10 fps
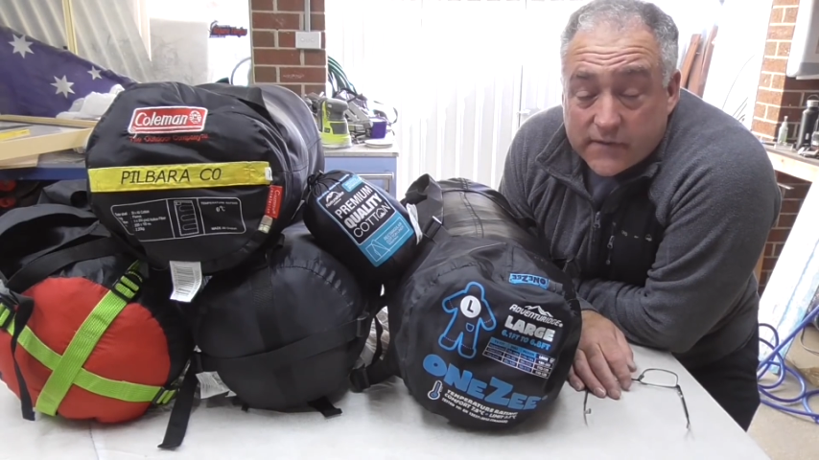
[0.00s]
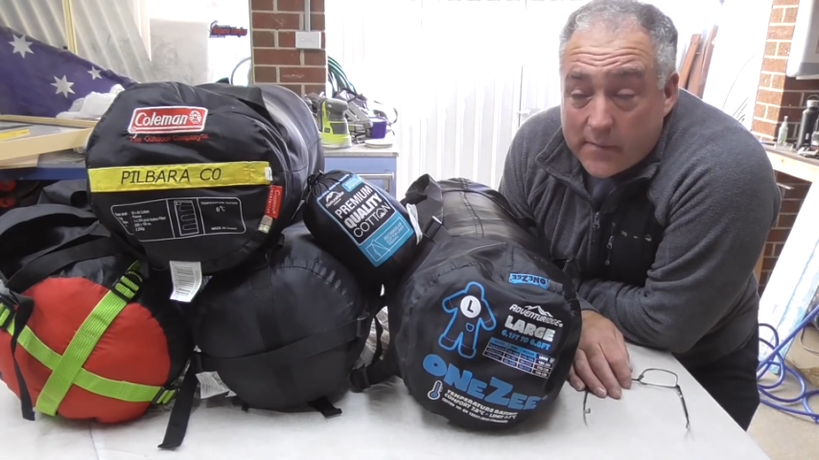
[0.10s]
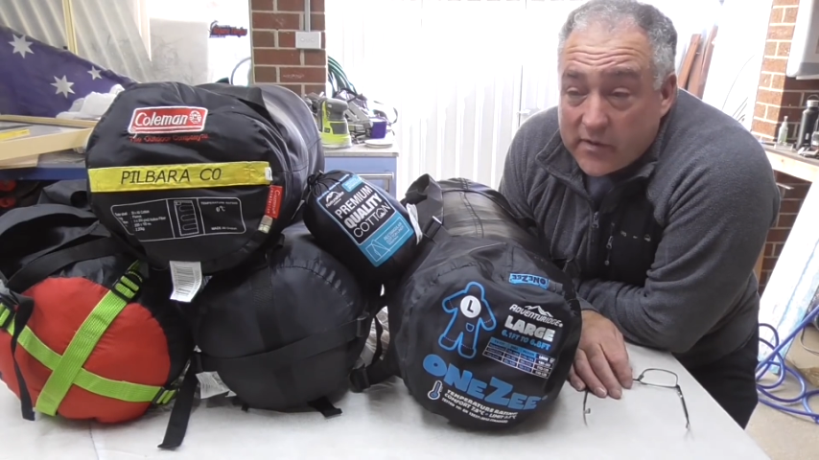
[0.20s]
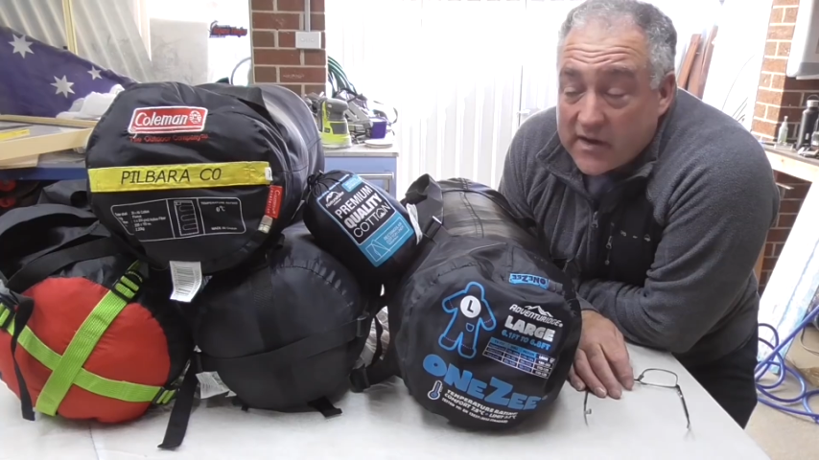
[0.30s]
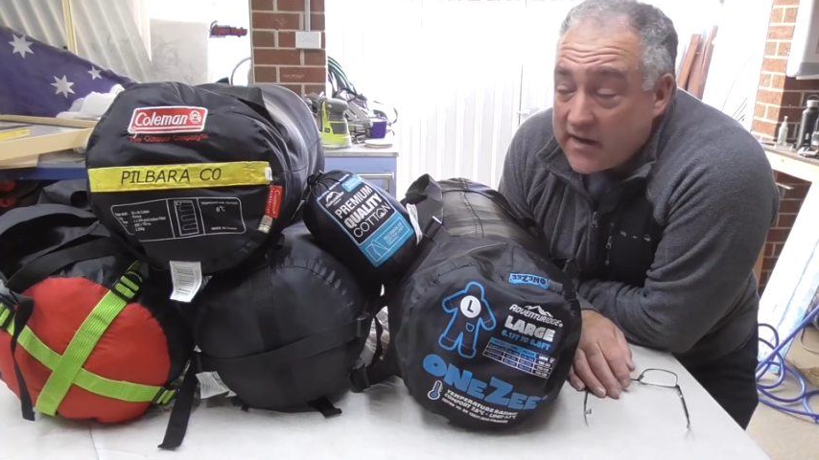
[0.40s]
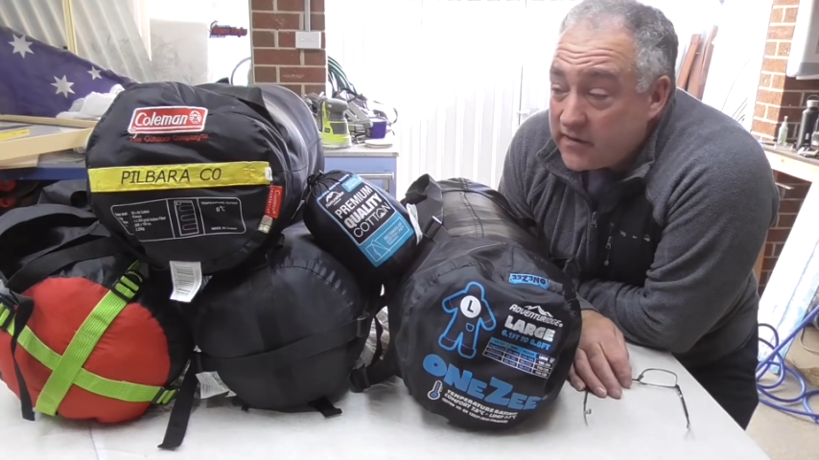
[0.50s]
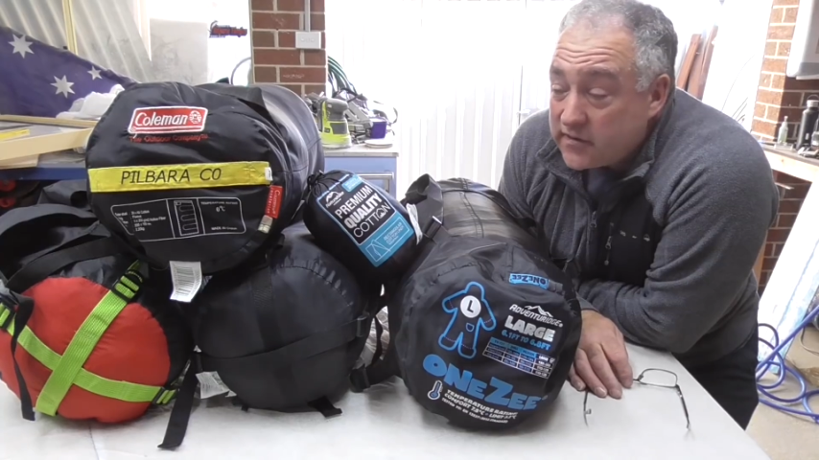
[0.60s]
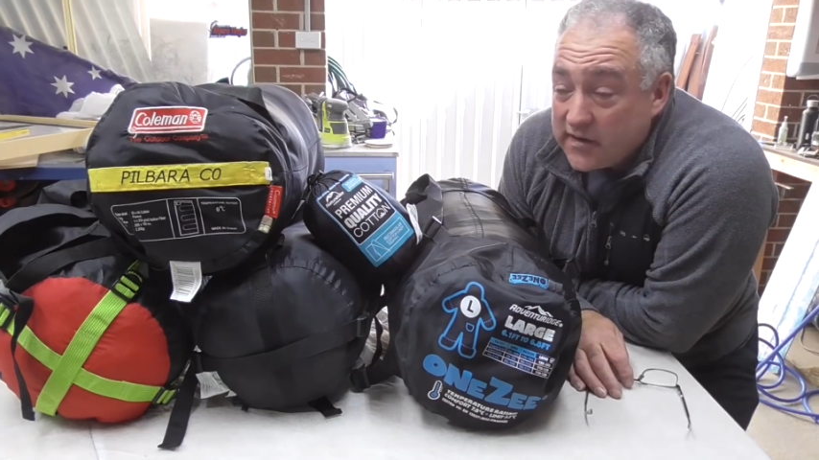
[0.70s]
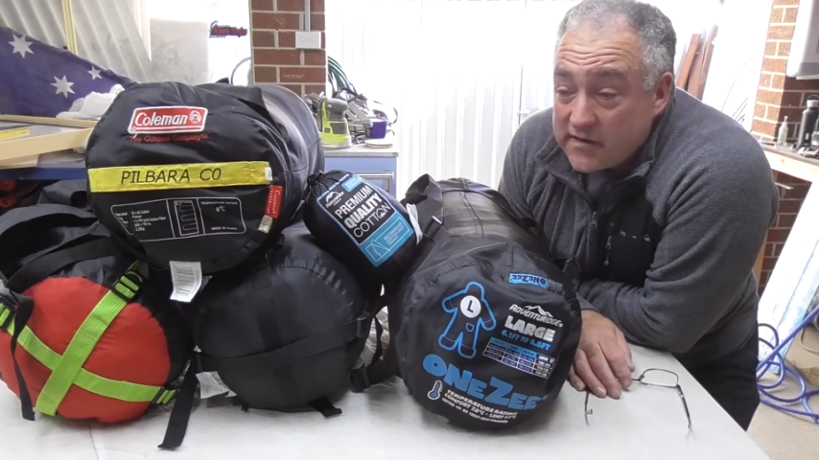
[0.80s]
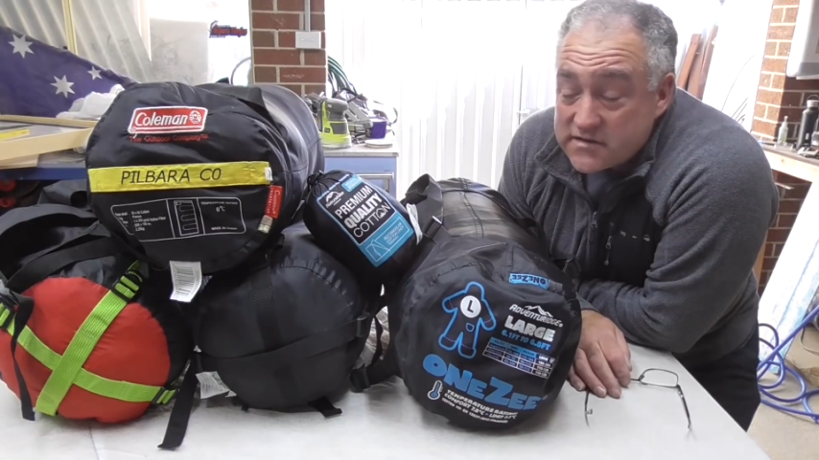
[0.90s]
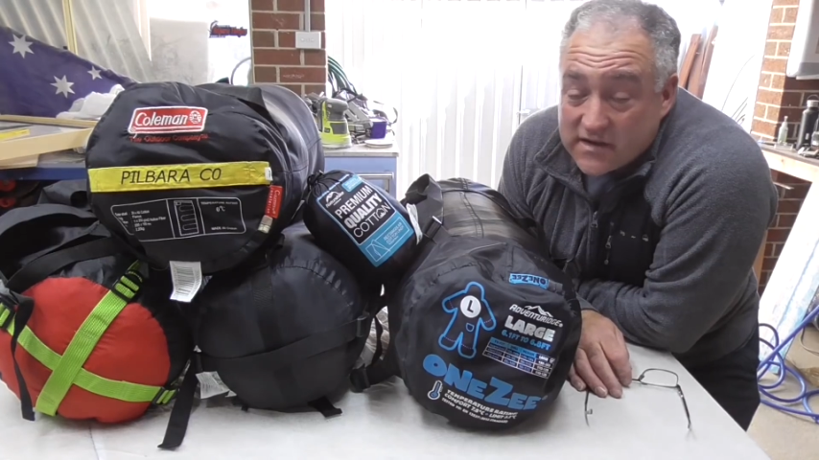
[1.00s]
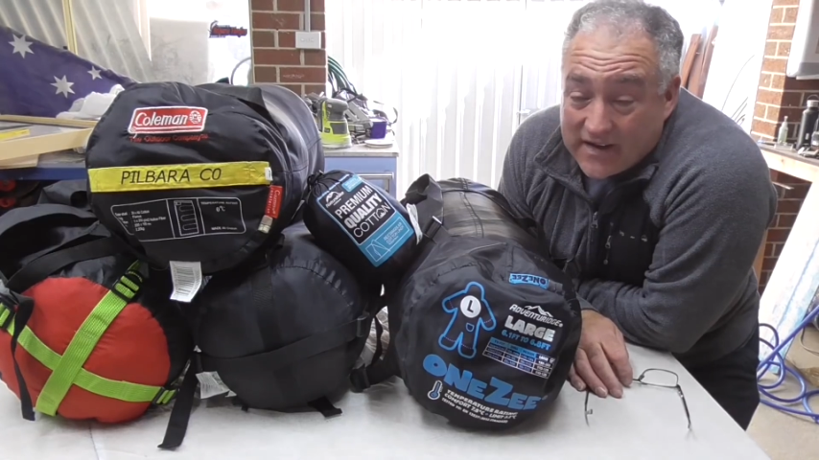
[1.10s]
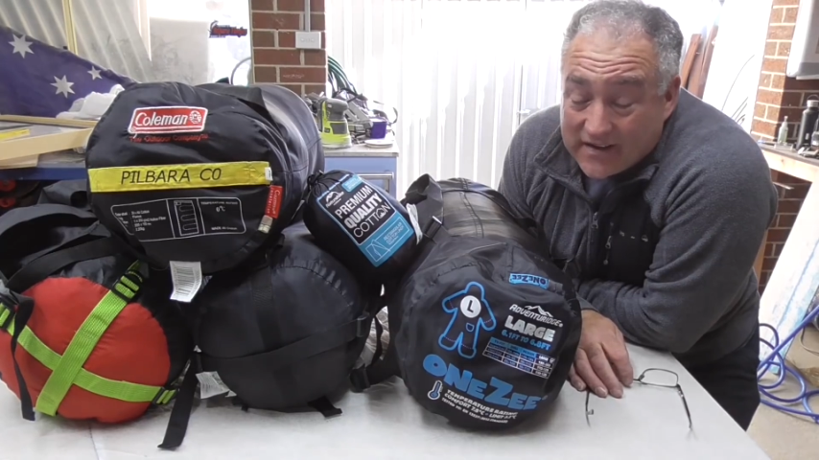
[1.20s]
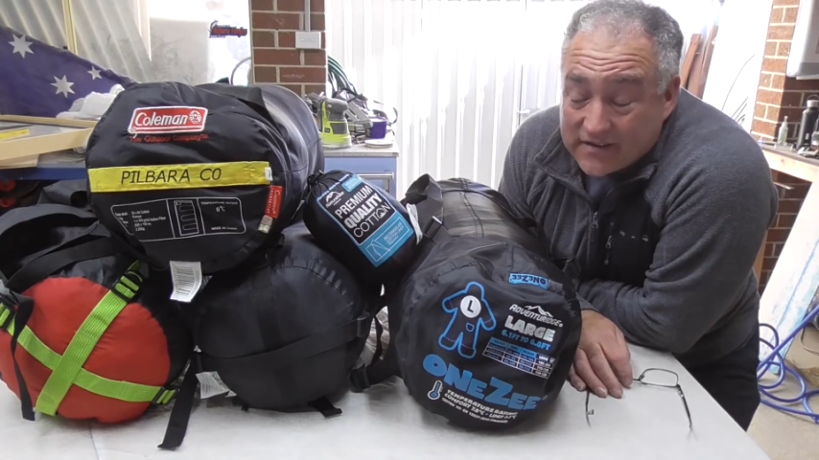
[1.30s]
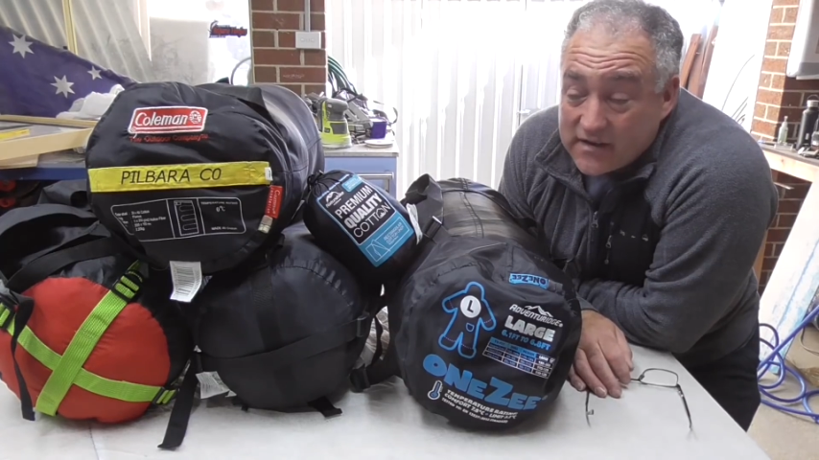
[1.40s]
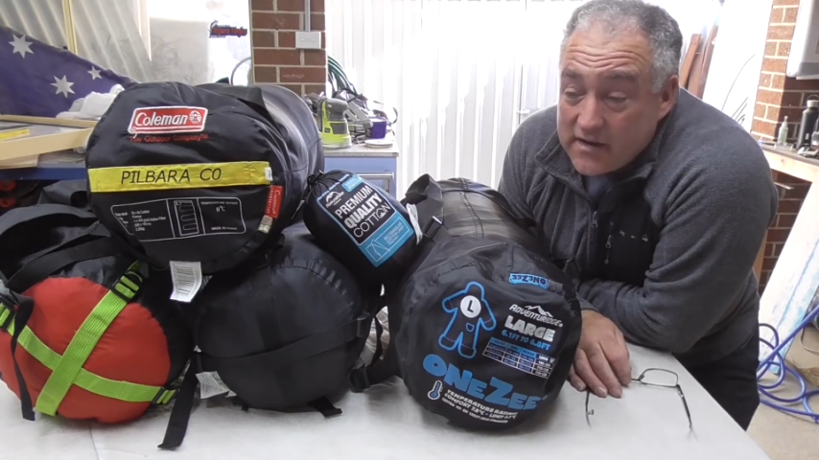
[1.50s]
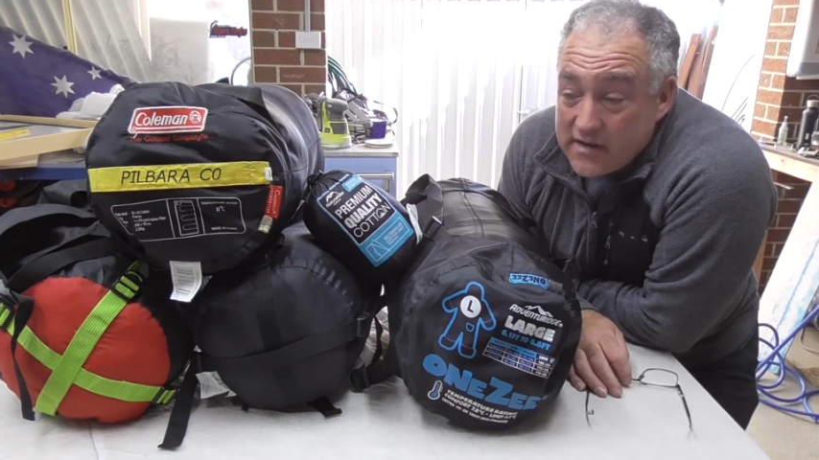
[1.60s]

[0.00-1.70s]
fabricating things, and